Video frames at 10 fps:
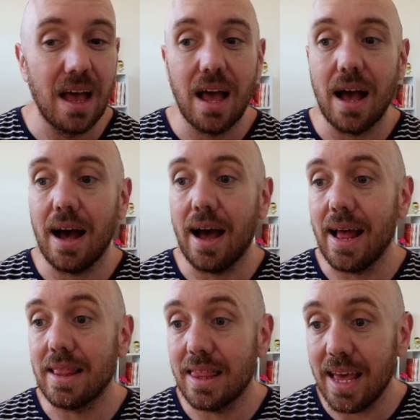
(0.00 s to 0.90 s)

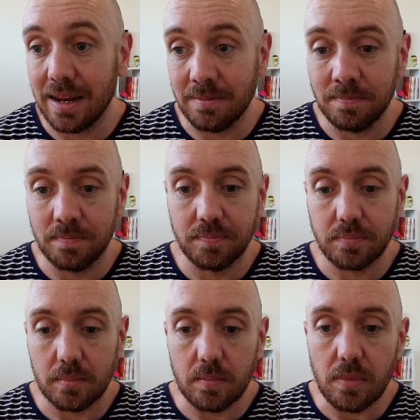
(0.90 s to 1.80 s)
And then
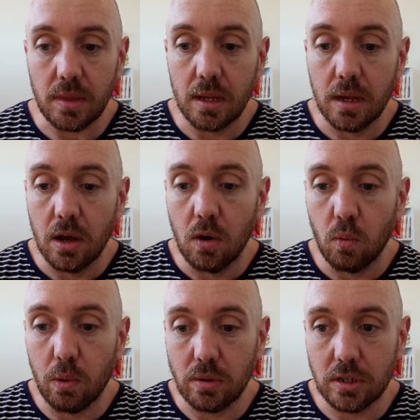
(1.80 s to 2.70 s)
we
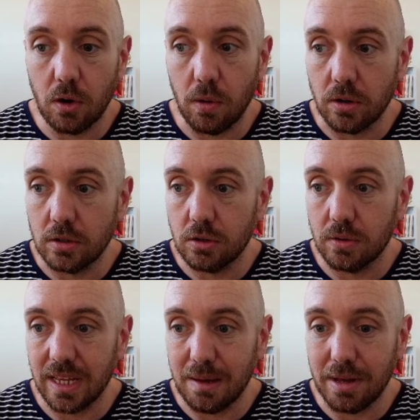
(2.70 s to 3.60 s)
want to go on to an
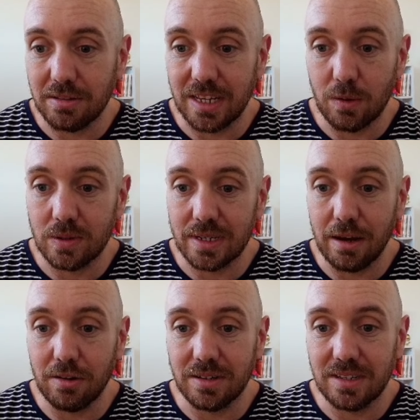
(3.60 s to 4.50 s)
email sequence. And
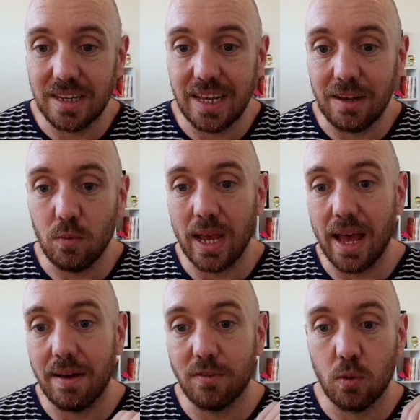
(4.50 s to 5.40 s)
you can see we
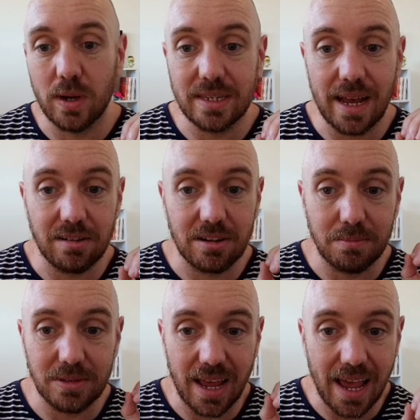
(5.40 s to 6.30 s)
have quiz
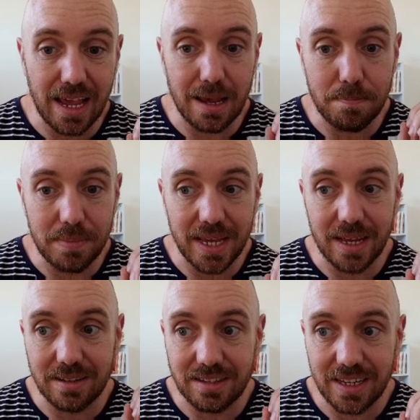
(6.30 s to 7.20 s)
outcomes A, B,
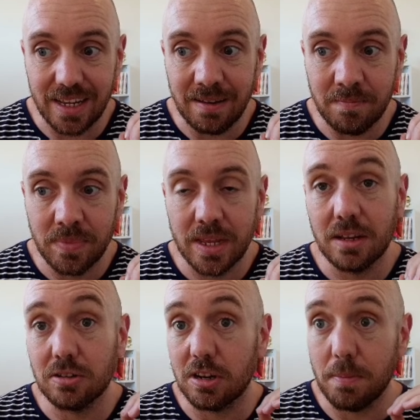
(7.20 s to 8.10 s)
and C.
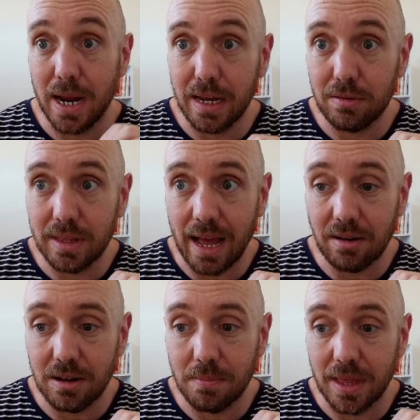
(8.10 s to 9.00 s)
So depending on the
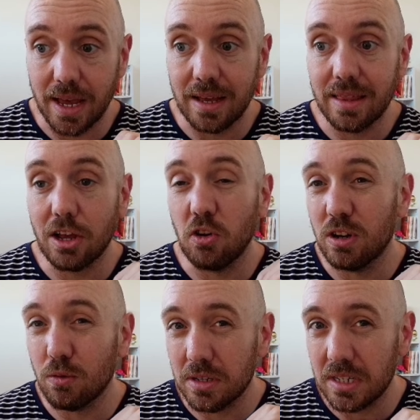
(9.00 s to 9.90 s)
outcome there, they're going to
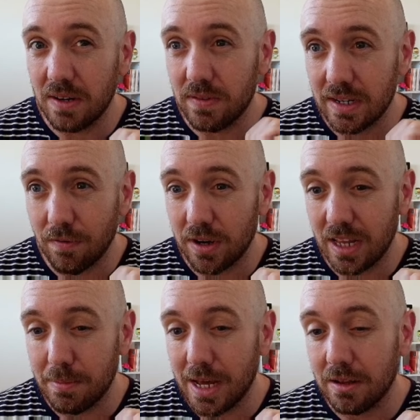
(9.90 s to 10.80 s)
receive a different
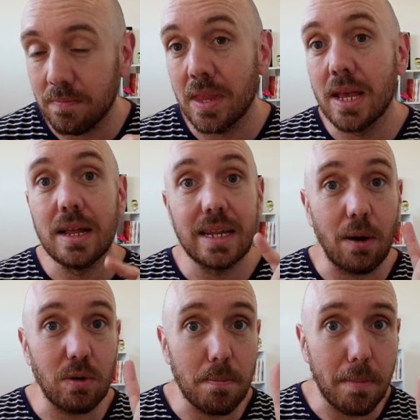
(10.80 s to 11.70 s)
email. Now
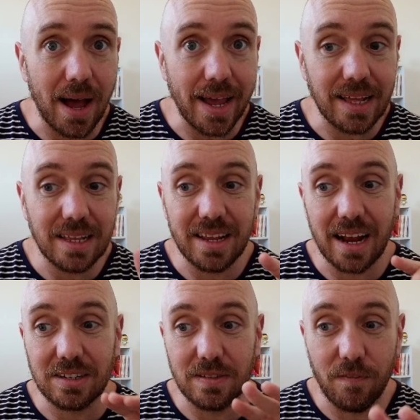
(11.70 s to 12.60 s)
with Mike, there's
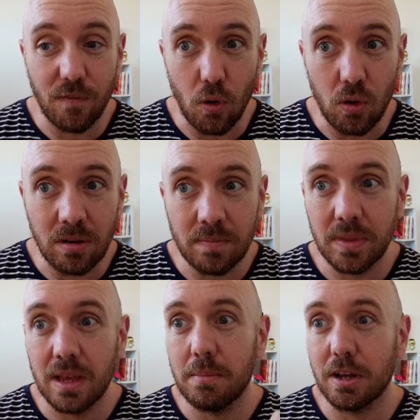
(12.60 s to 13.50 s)
actually four
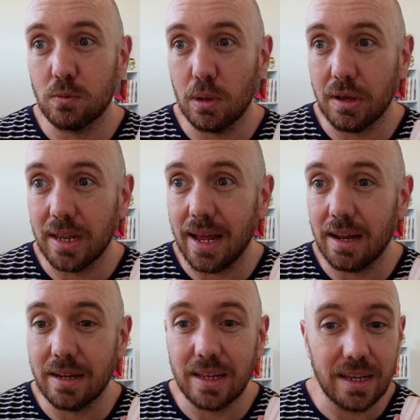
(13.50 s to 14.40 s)
because we're looking at,
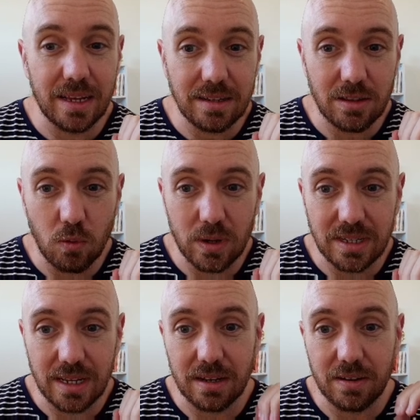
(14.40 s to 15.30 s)
here's the quiz here,